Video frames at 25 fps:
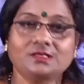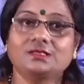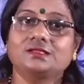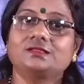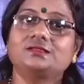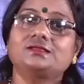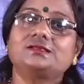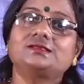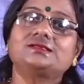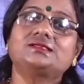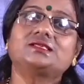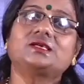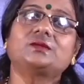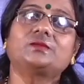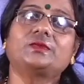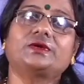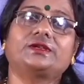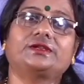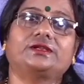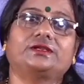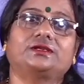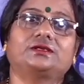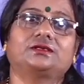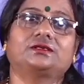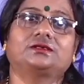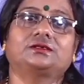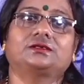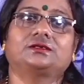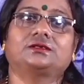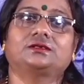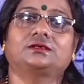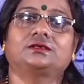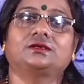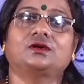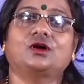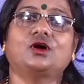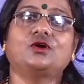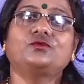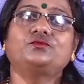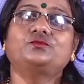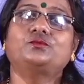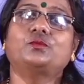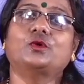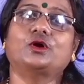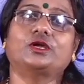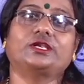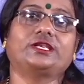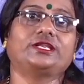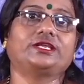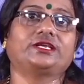The summary of
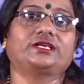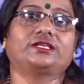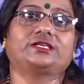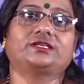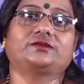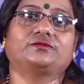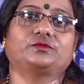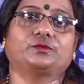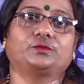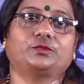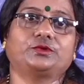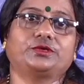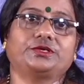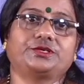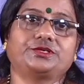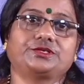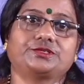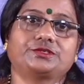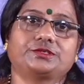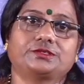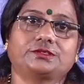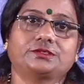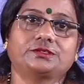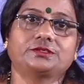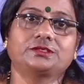boiling and evaporation.